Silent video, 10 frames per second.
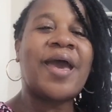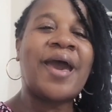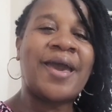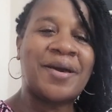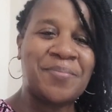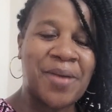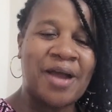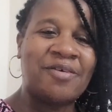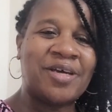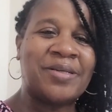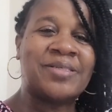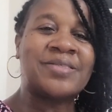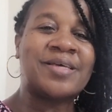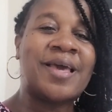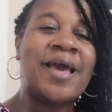I am Marian
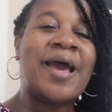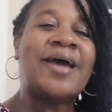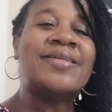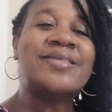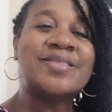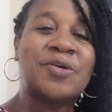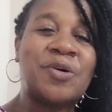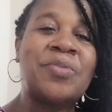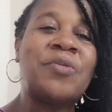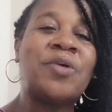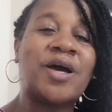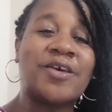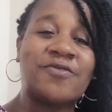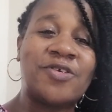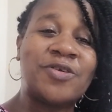and this is what I want
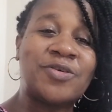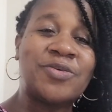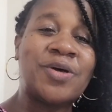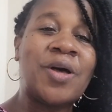you to do.